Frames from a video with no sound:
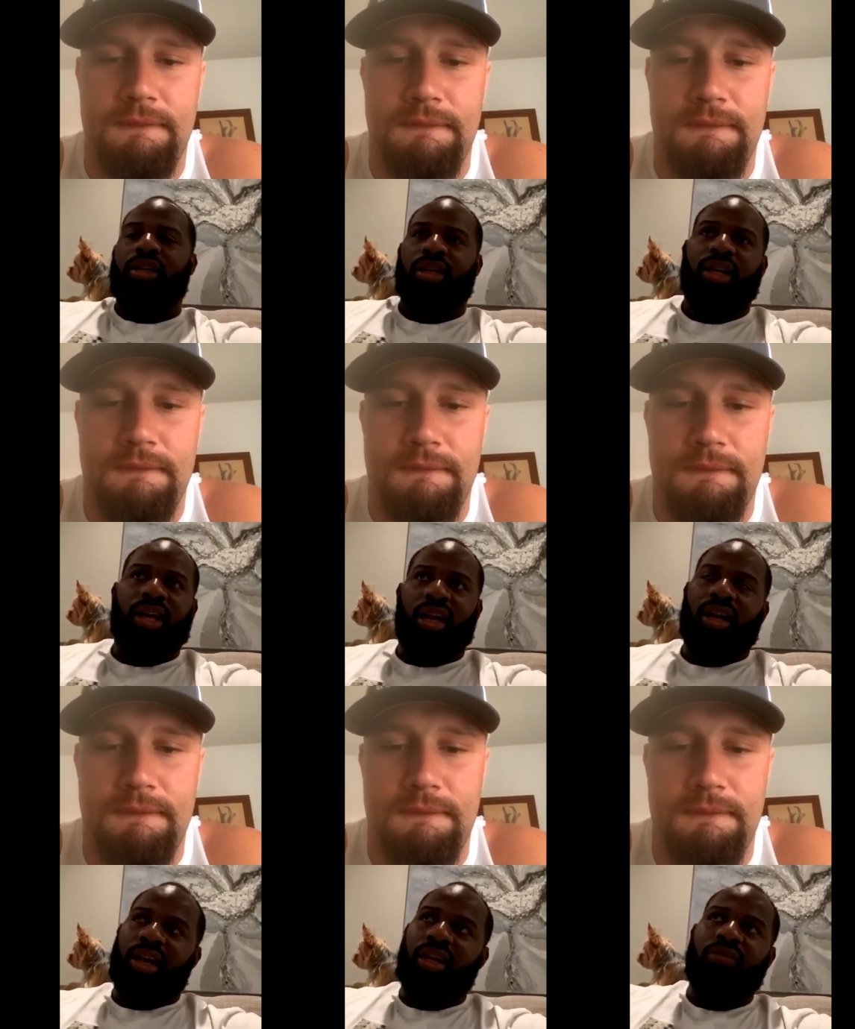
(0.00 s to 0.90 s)
Speaker 1: Then it kind of
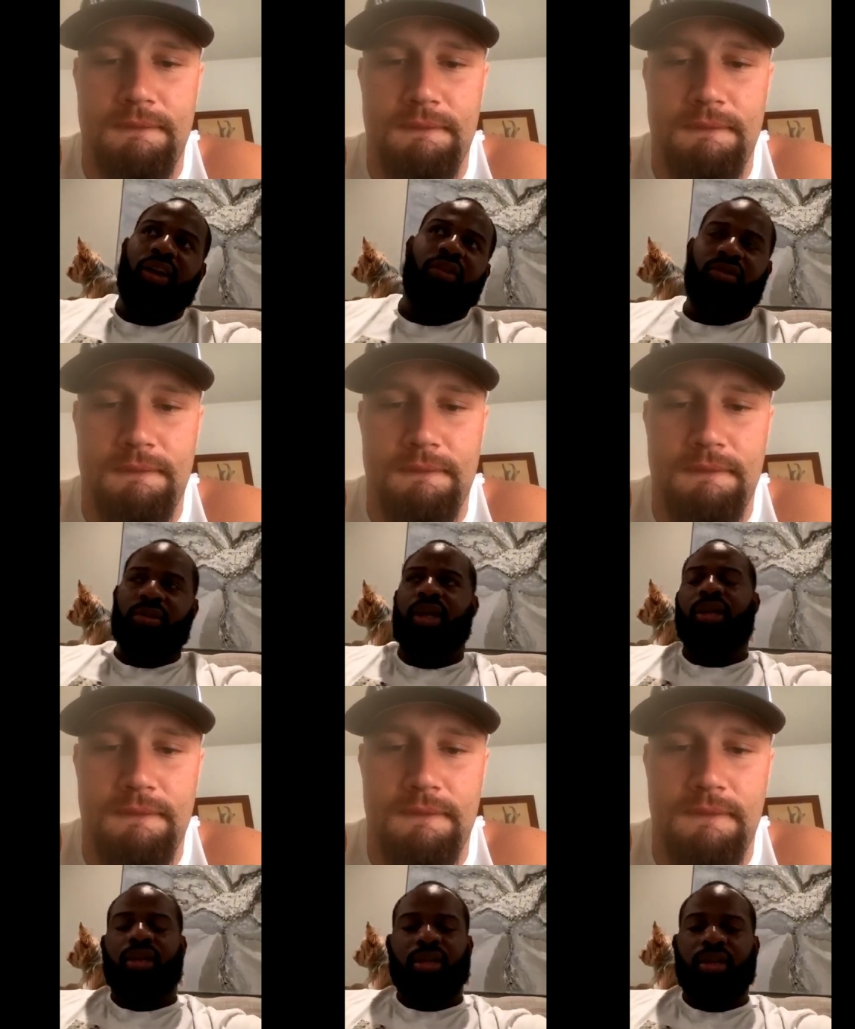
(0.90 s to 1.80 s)
like elevated from
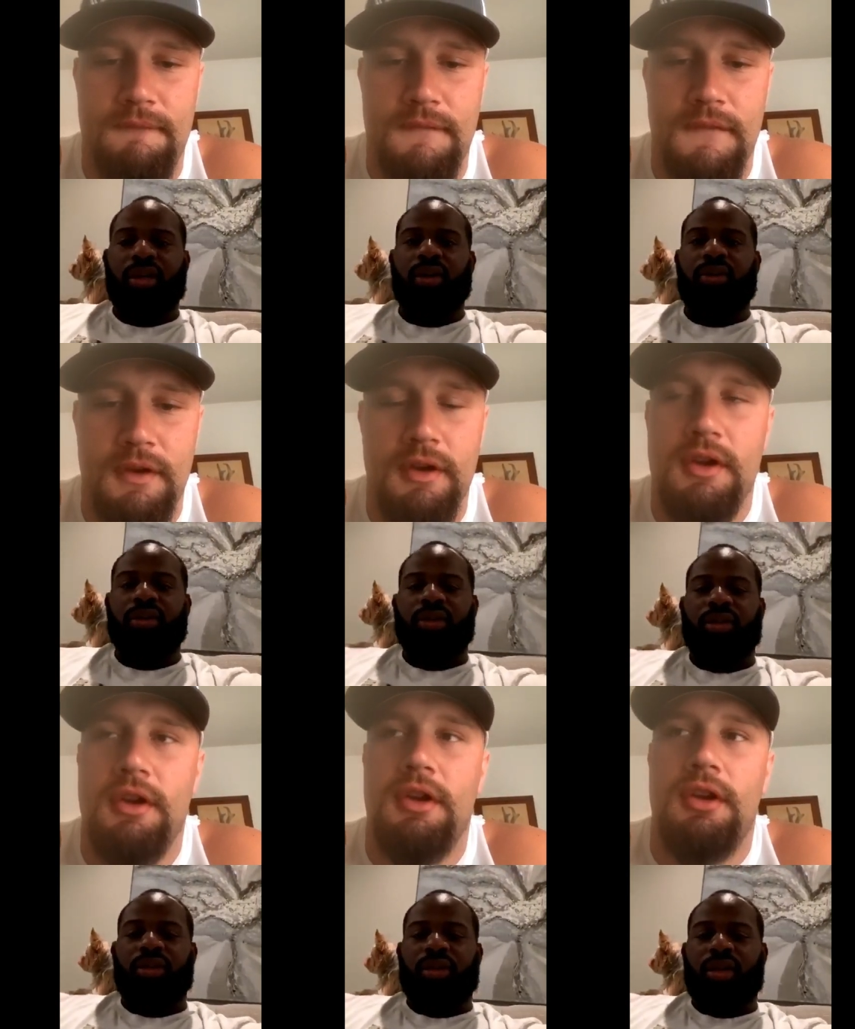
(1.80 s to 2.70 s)
there, you know.
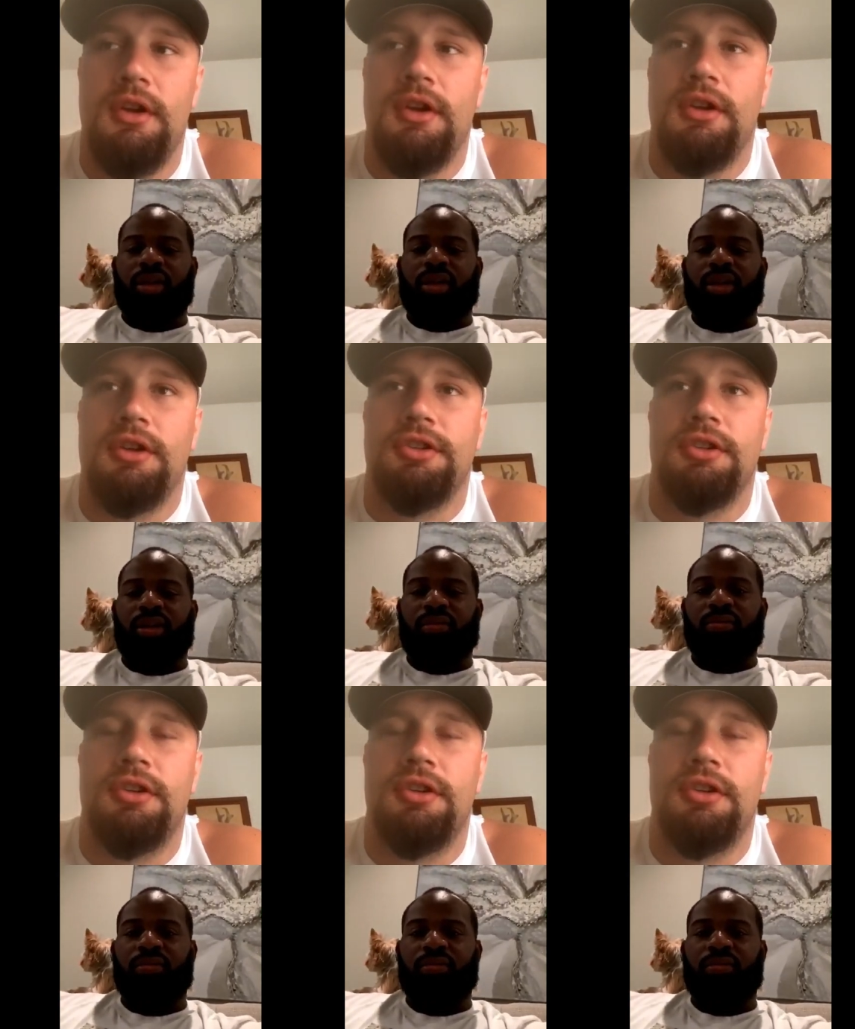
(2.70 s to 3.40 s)
Uh,